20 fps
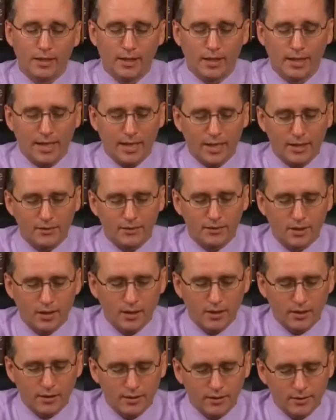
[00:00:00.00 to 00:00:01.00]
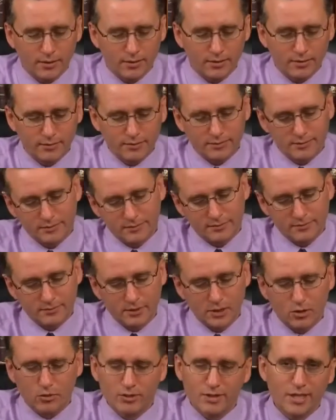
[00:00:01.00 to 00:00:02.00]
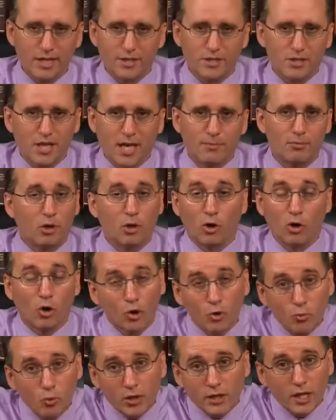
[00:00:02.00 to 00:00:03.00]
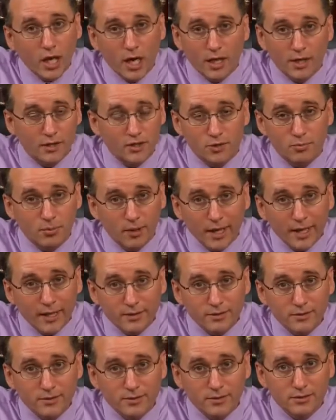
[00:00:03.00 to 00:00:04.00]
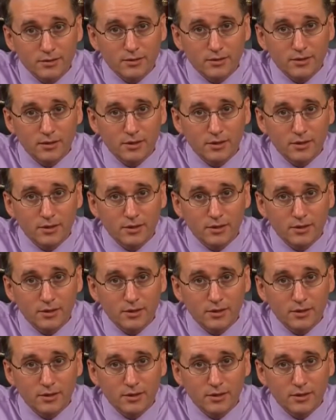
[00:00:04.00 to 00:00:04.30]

And, it takes time to learn what God expects.